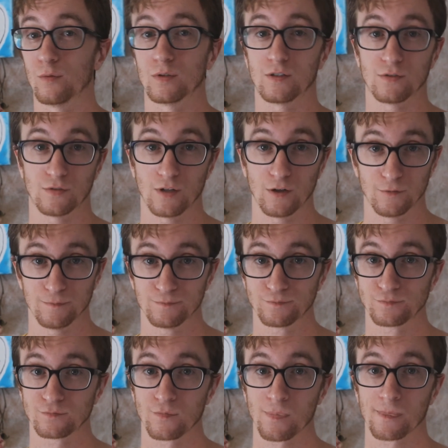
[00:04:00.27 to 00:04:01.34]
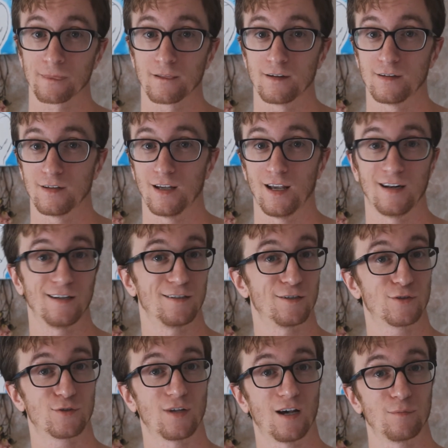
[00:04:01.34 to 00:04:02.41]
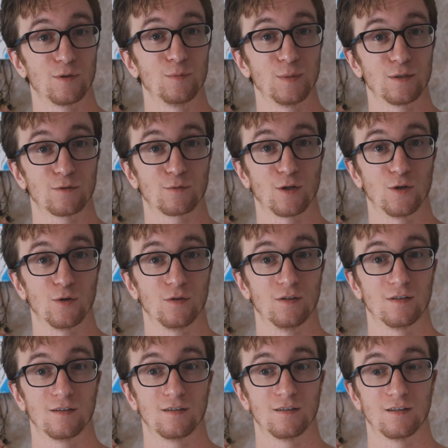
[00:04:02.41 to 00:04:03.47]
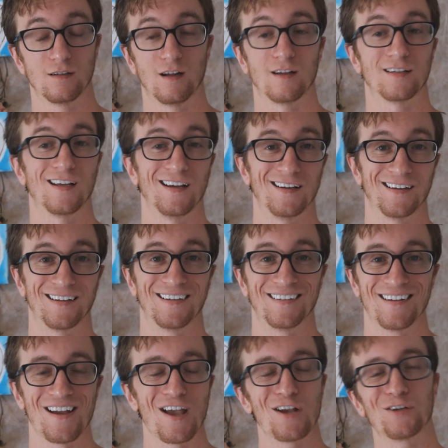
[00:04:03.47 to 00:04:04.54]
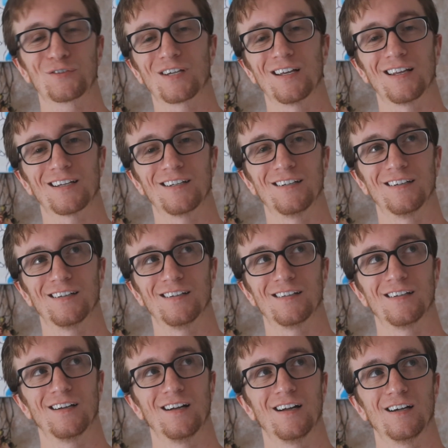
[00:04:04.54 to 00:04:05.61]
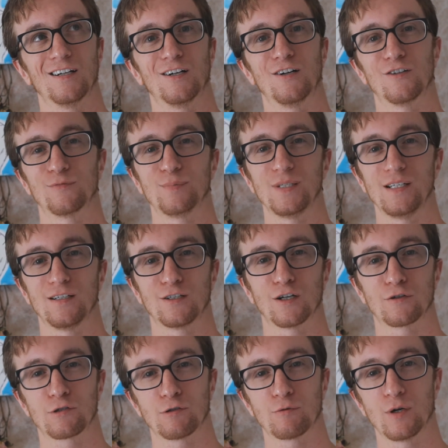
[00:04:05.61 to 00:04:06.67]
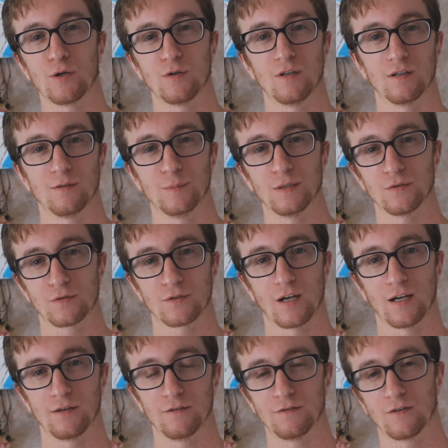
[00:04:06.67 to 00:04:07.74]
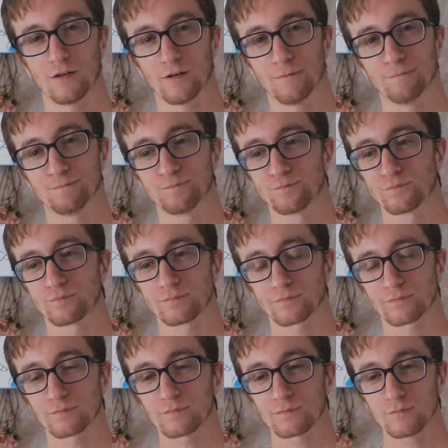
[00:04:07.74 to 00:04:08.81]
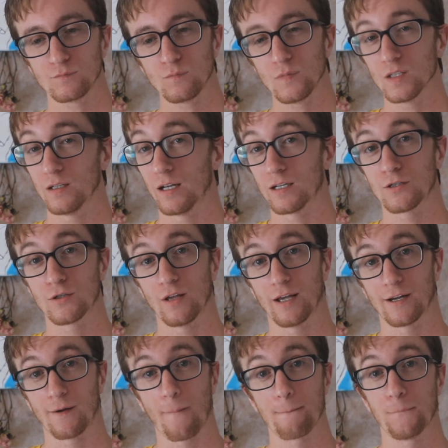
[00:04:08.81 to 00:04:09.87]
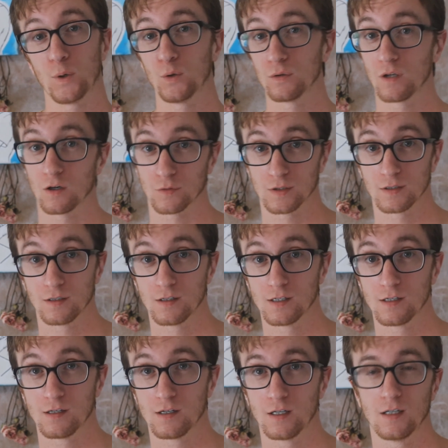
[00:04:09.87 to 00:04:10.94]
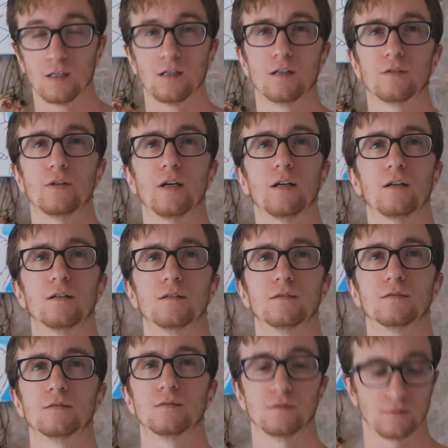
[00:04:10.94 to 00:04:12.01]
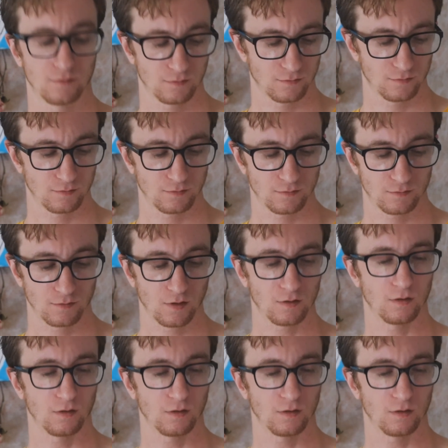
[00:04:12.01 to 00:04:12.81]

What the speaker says: which is dope. And I just stopped in the middle of the road again. It was kind of like a offbeat country road on the middle side of the farm, and I just like pulled over. I was like, hold